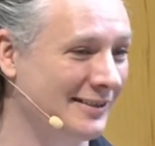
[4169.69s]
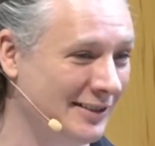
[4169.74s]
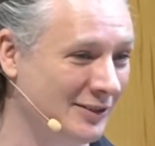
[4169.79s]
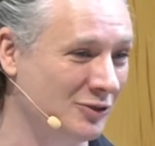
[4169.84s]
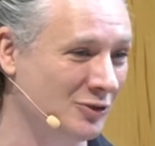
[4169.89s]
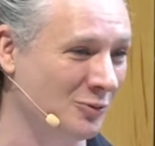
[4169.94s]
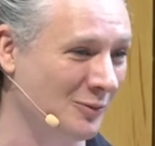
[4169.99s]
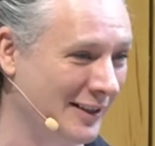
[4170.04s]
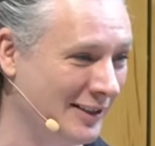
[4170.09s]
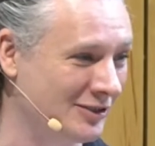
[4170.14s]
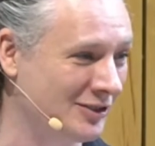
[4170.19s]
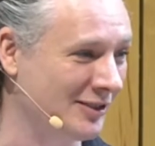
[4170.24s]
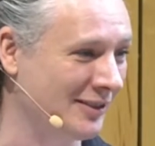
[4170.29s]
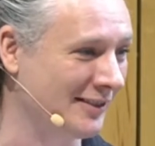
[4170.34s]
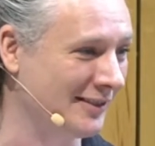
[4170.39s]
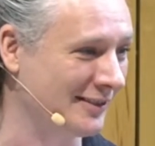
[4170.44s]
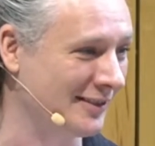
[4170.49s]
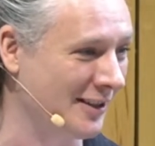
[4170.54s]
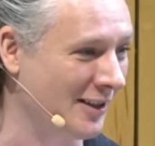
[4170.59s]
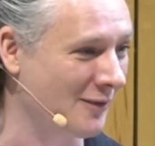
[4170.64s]

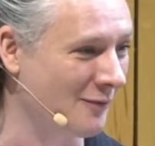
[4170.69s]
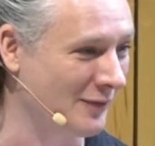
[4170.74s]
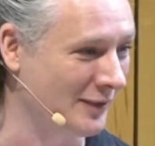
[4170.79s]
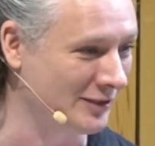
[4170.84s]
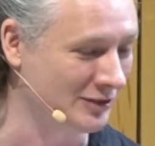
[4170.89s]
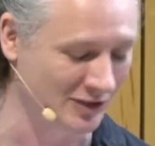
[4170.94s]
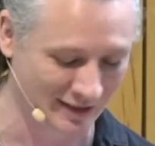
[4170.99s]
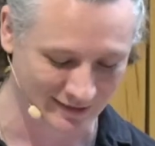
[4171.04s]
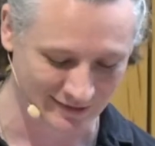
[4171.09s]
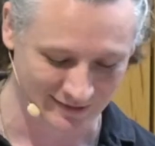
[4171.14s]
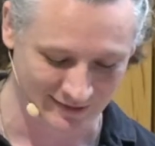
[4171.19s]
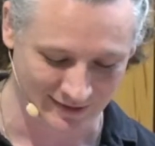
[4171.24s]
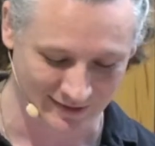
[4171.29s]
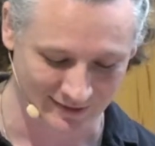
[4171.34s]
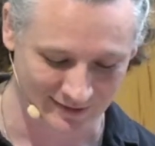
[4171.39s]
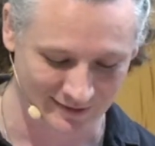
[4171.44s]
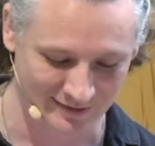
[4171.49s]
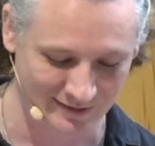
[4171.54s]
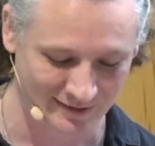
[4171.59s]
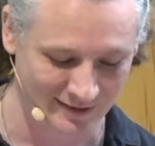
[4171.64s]
situations of
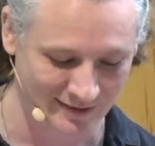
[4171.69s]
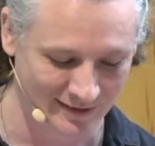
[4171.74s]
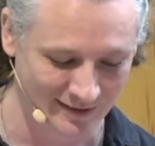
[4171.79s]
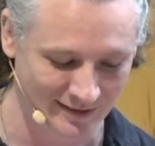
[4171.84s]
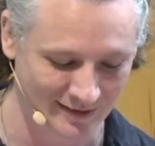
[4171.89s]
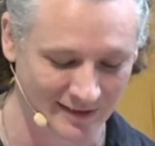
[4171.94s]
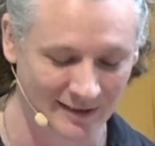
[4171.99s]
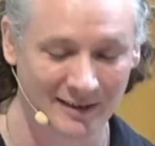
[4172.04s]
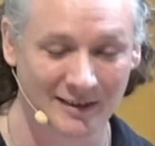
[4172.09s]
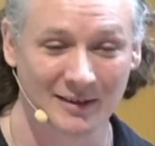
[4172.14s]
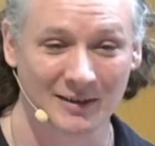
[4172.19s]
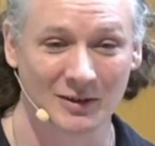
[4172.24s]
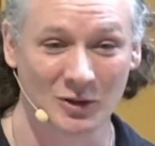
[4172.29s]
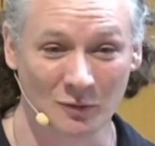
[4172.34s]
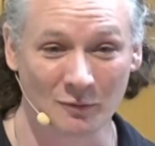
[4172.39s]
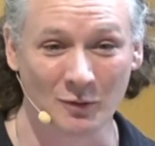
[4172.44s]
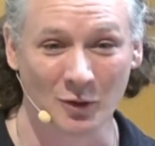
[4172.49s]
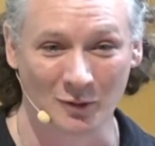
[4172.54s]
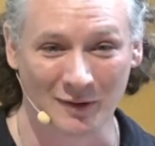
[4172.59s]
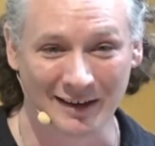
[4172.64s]
injustice,
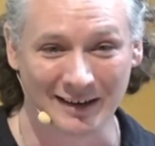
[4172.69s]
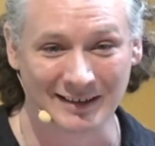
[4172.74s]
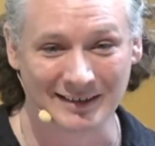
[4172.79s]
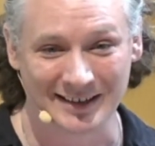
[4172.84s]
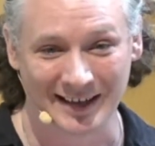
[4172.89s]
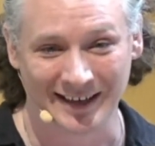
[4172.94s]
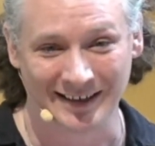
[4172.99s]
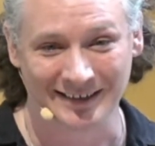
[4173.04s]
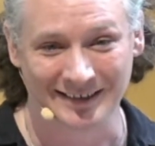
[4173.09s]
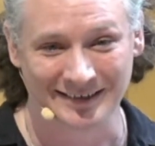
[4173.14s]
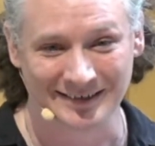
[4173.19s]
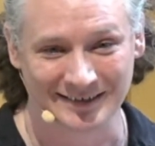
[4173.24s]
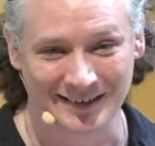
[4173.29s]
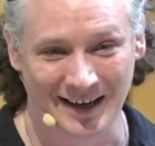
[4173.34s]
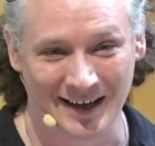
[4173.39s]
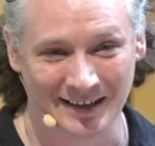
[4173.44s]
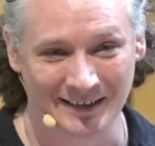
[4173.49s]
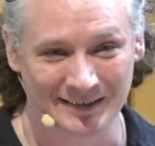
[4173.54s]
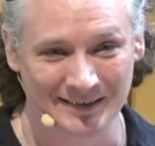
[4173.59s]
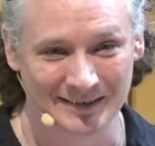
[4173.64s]
you've already taken
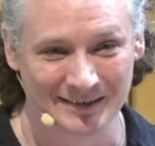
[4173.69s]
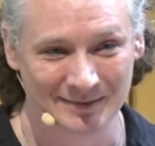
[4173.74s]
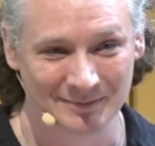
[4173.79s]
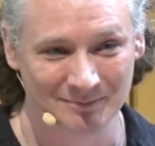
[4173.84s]
sides.